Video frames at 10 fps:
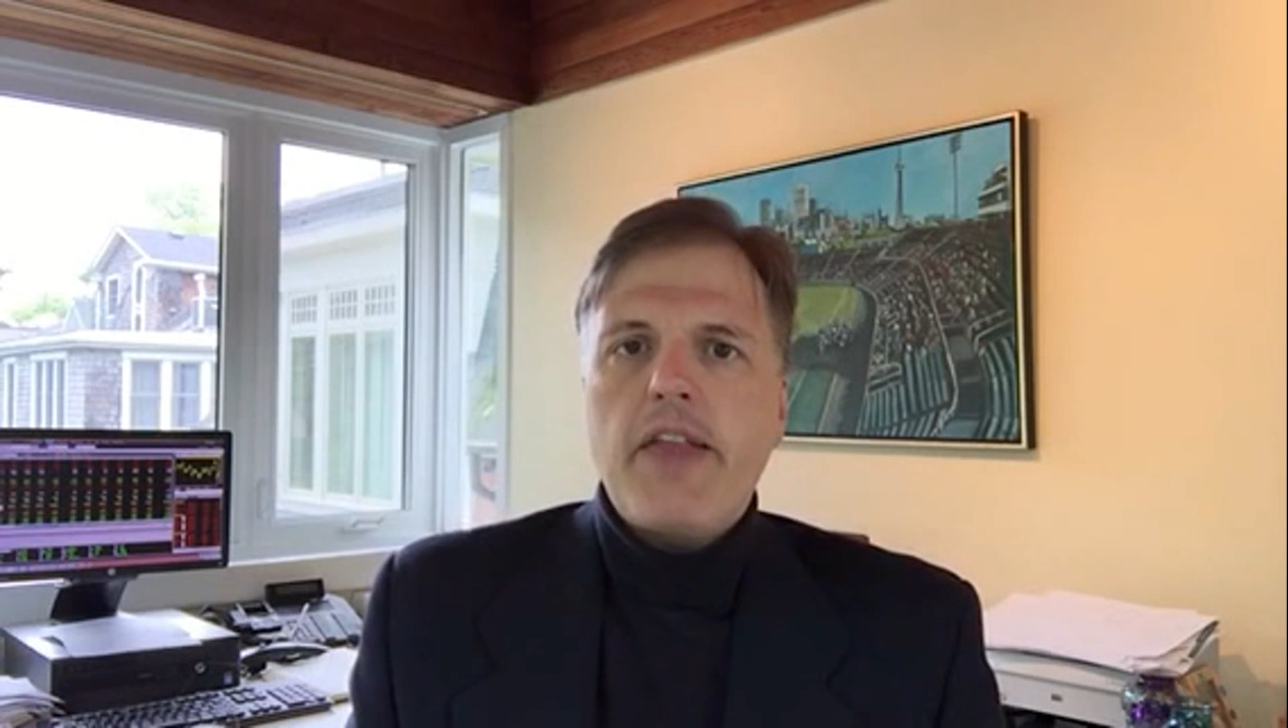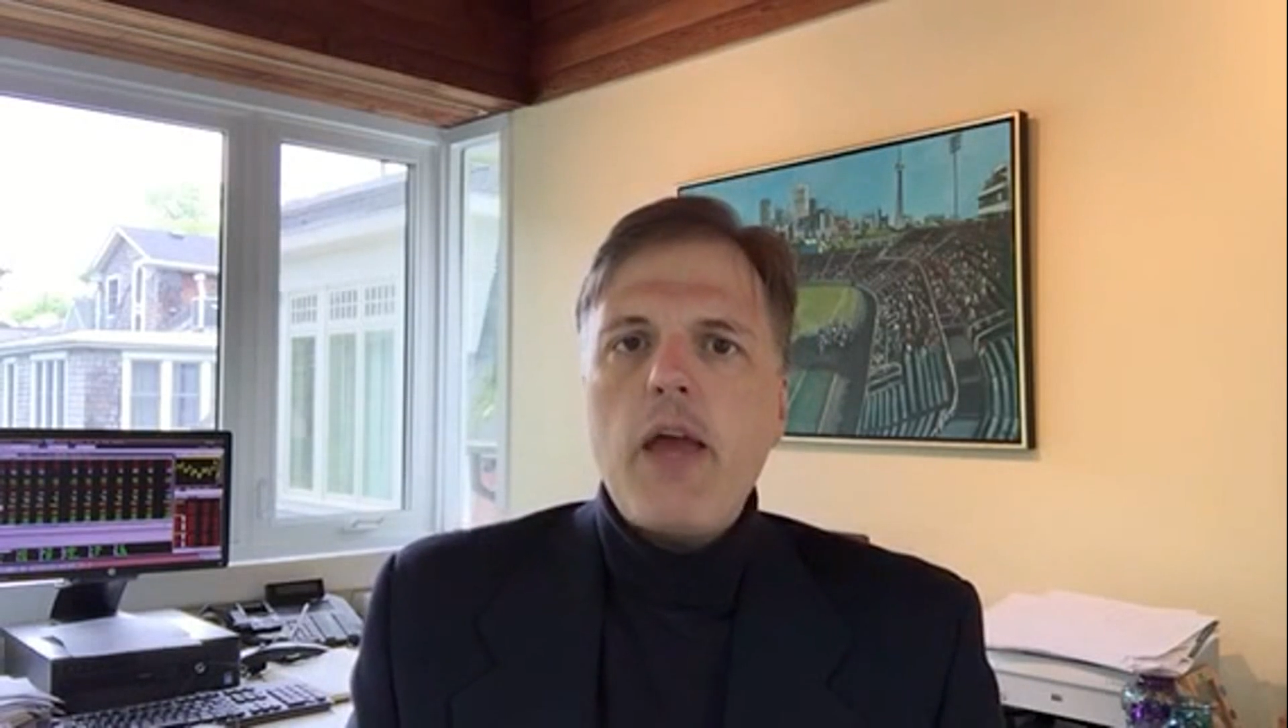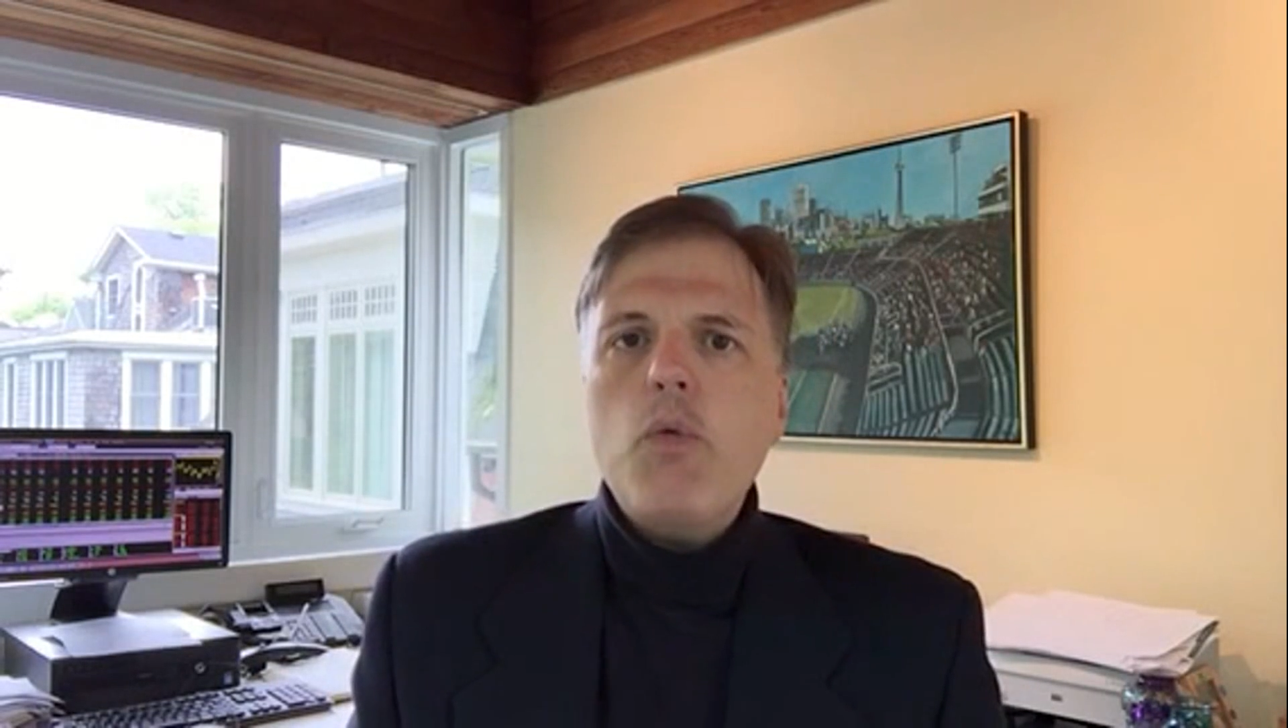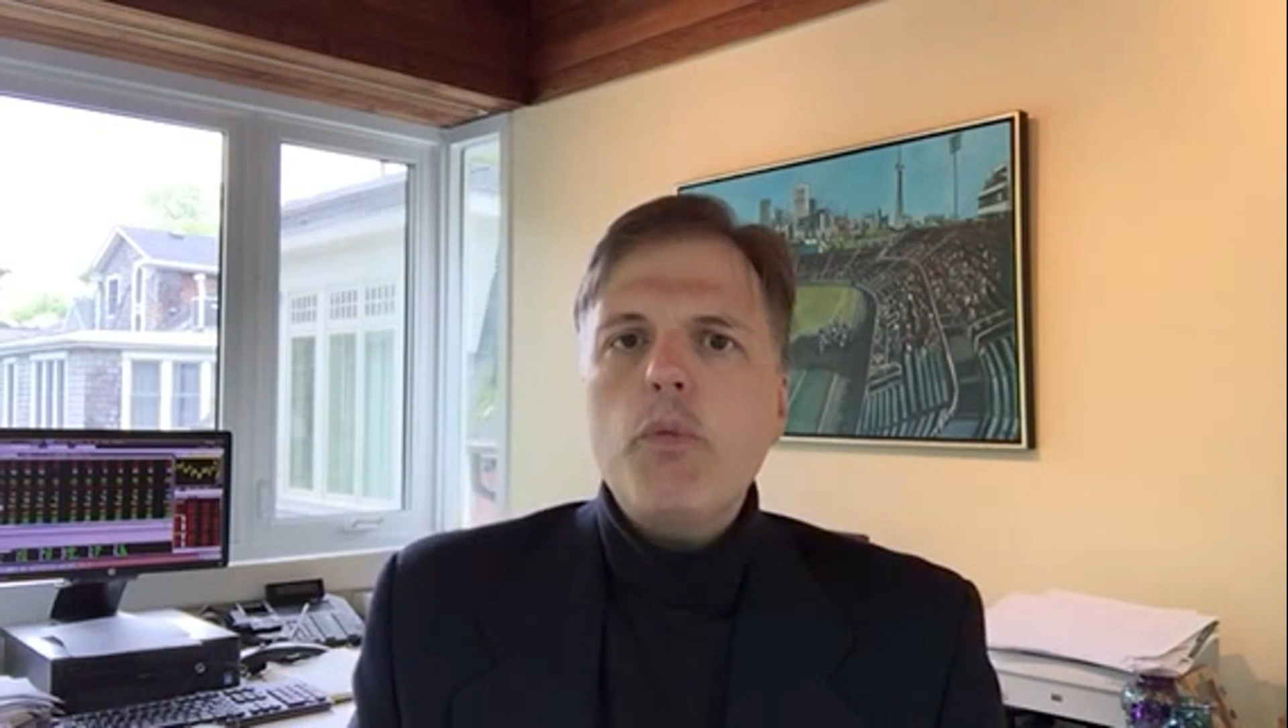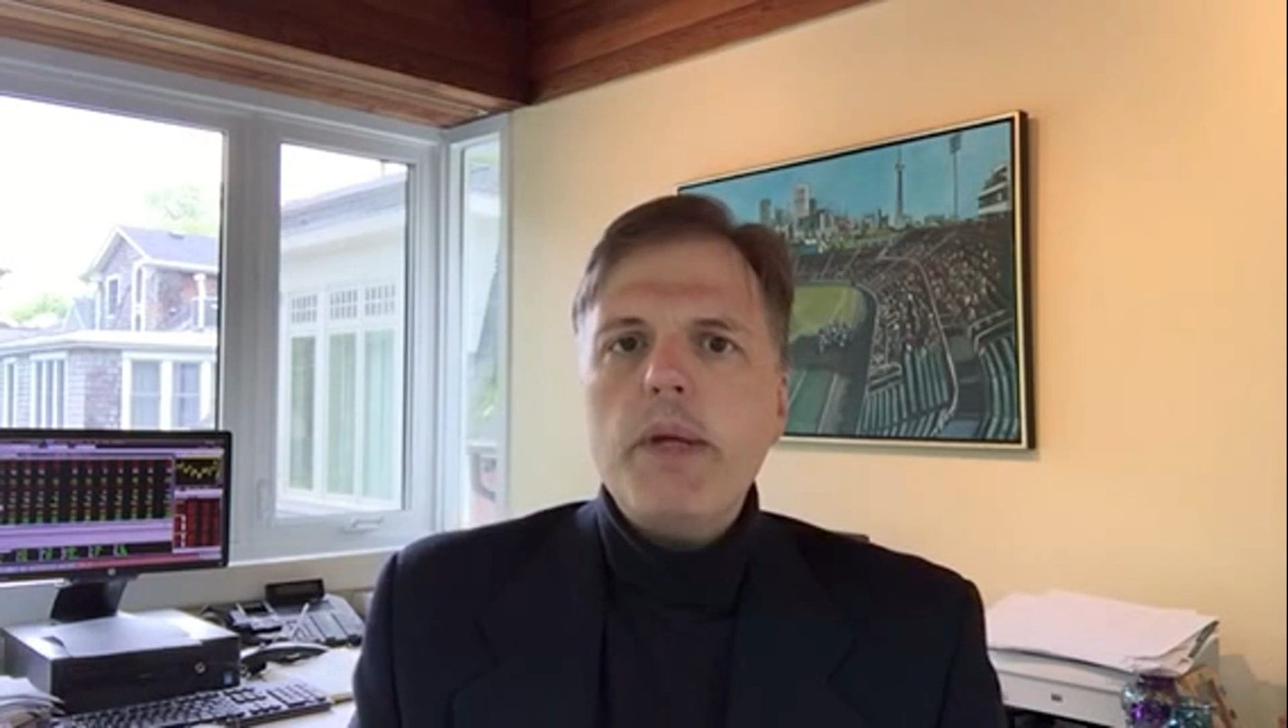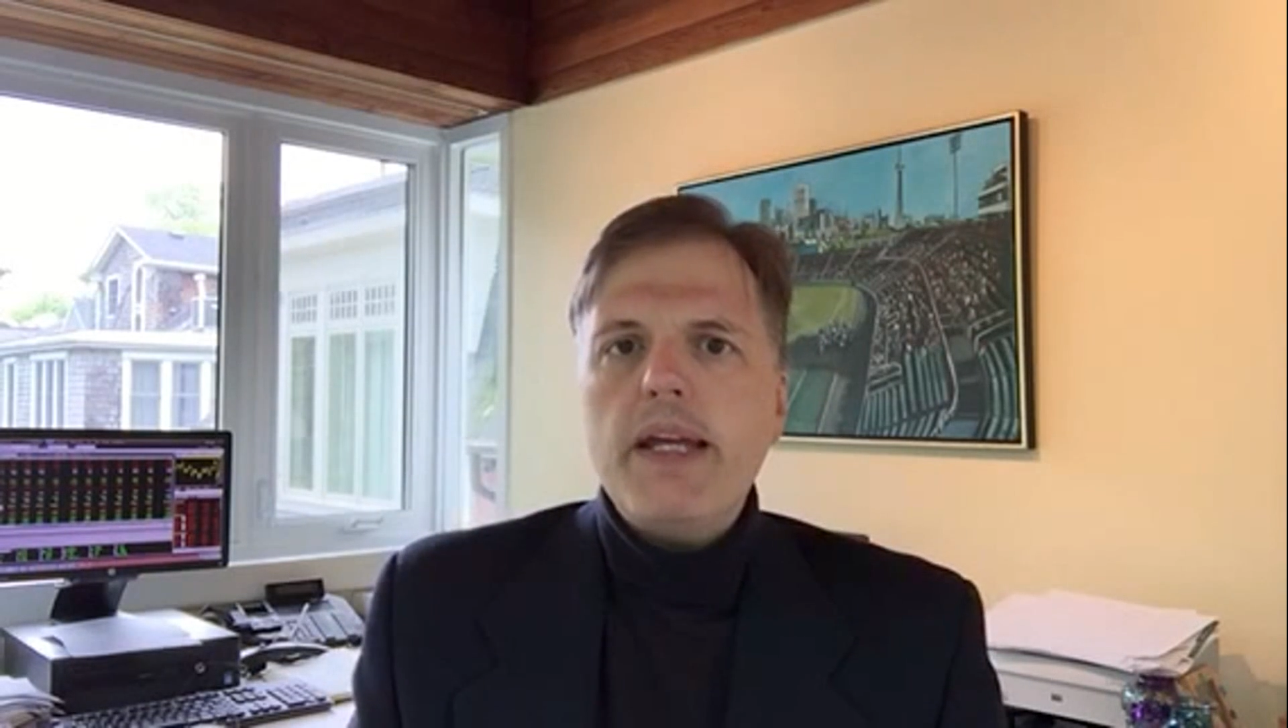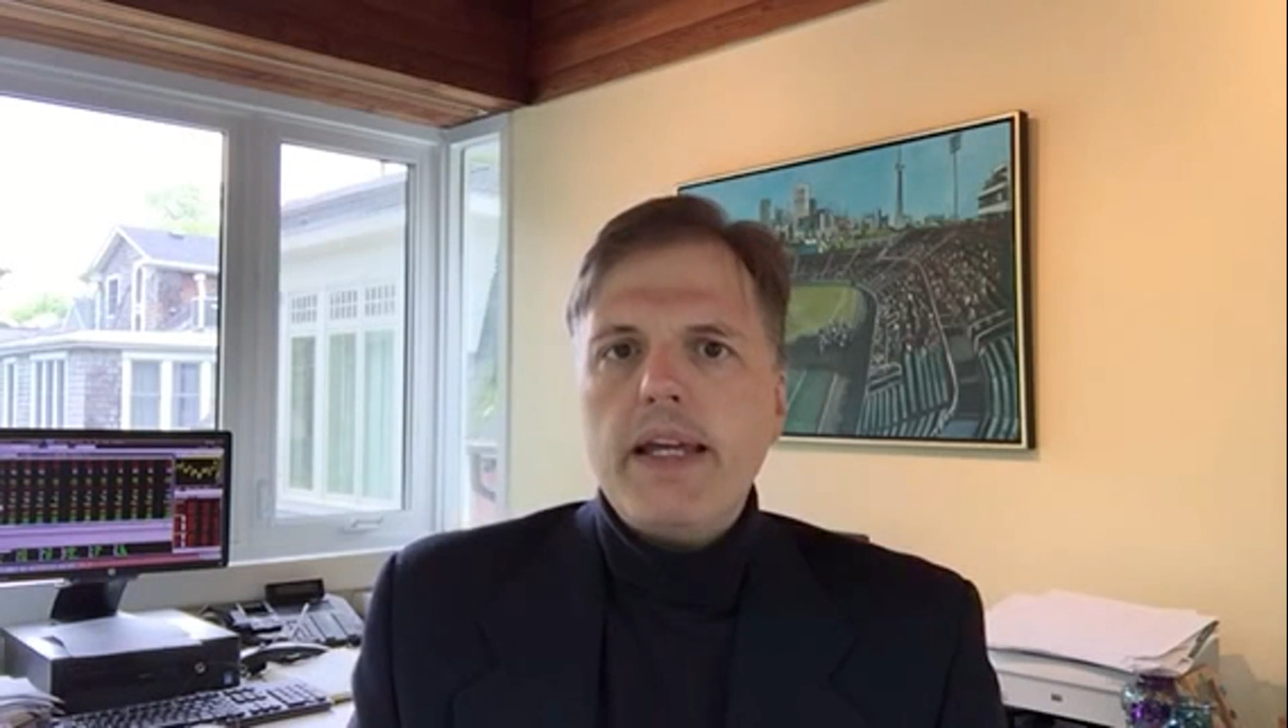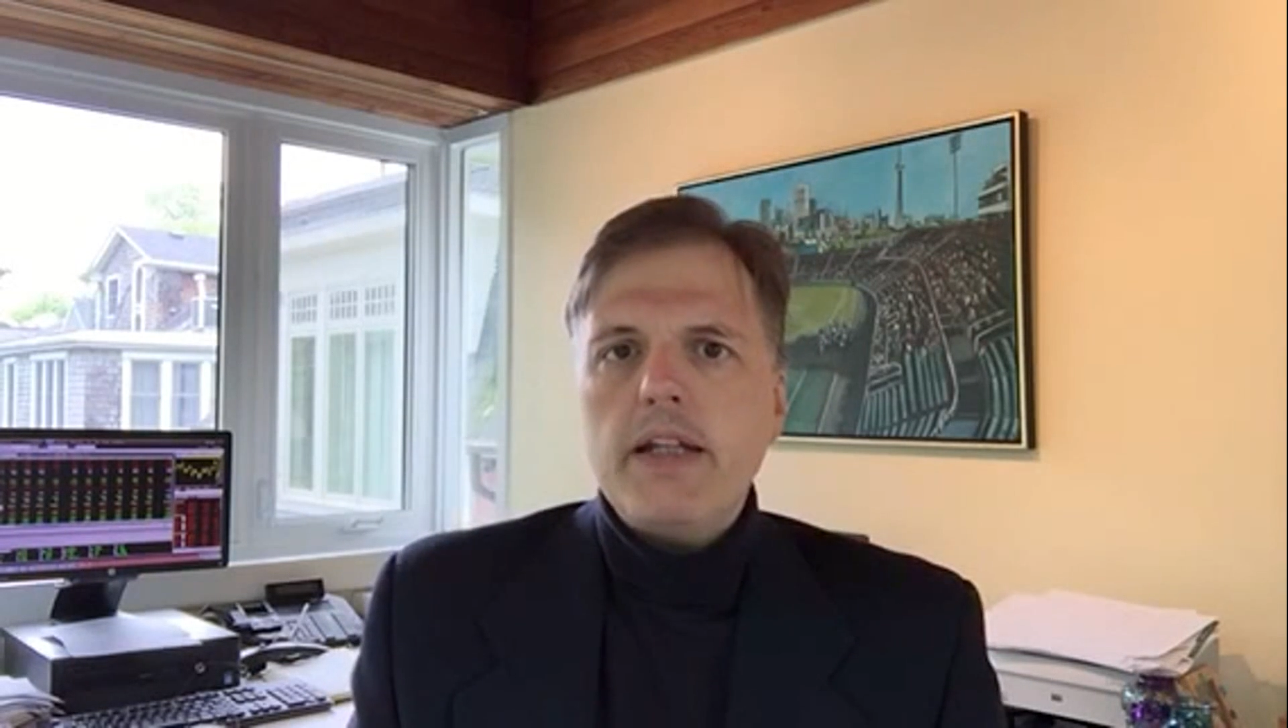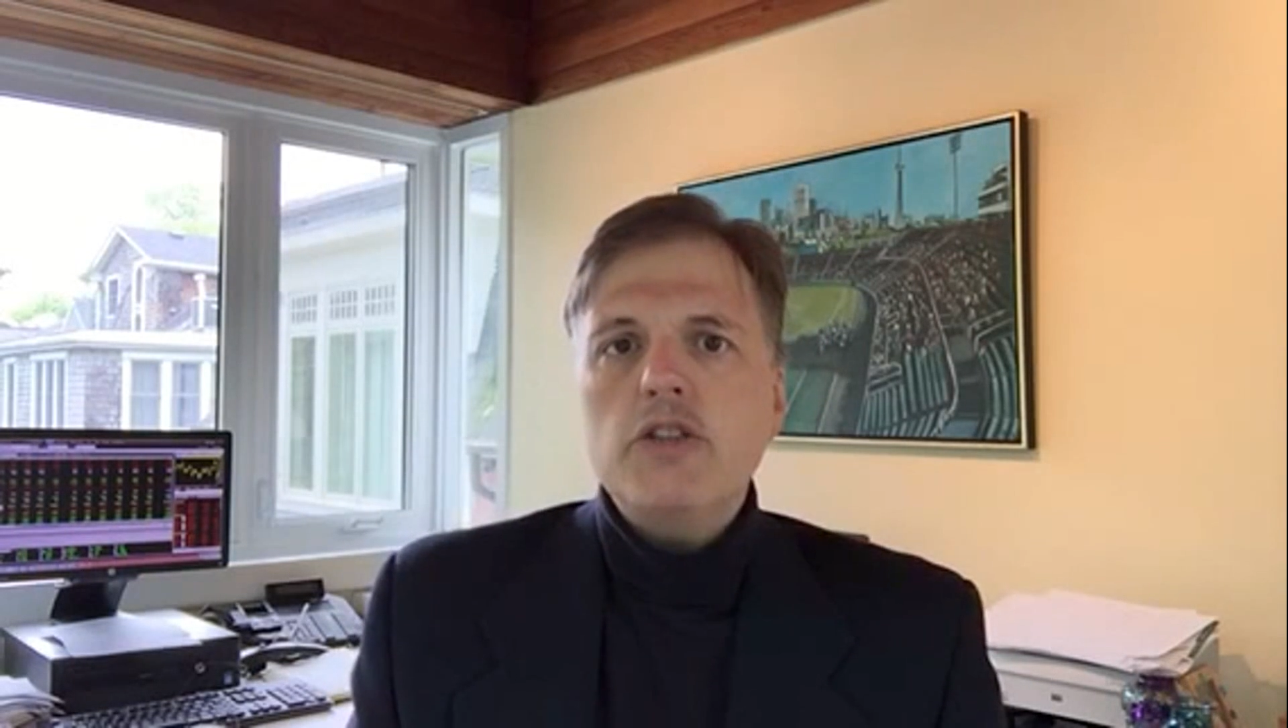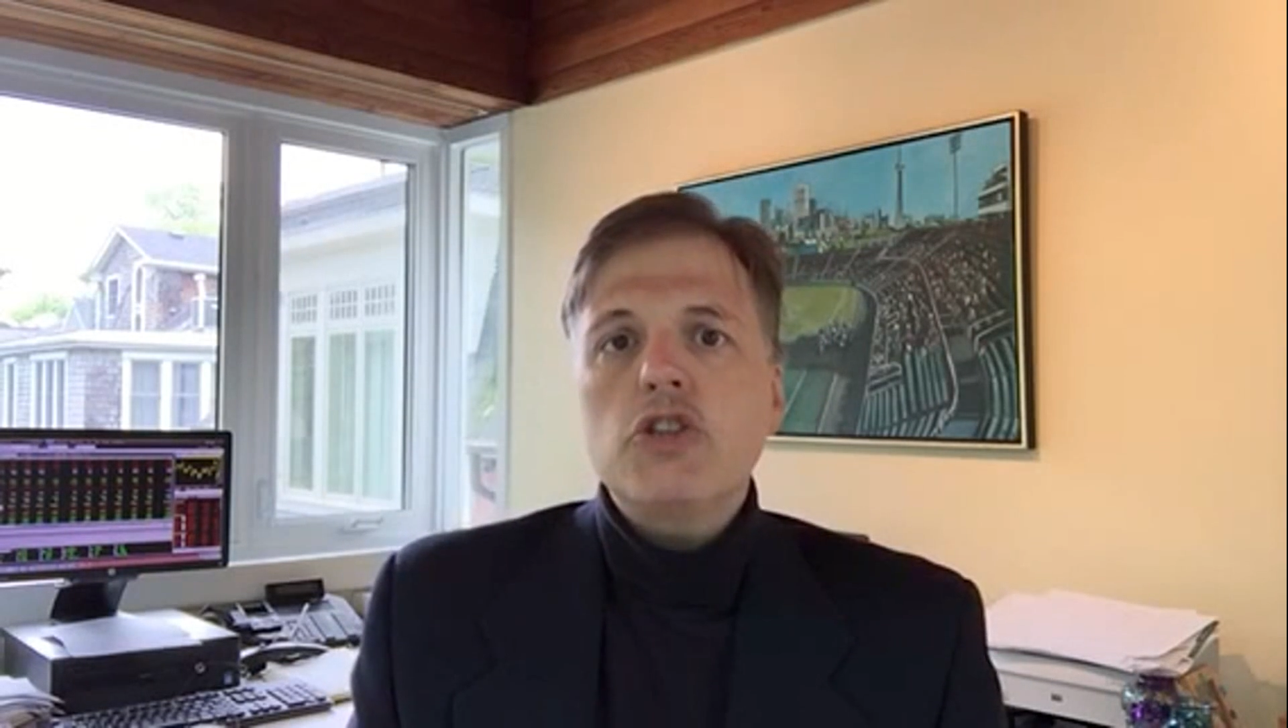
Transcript: they will begin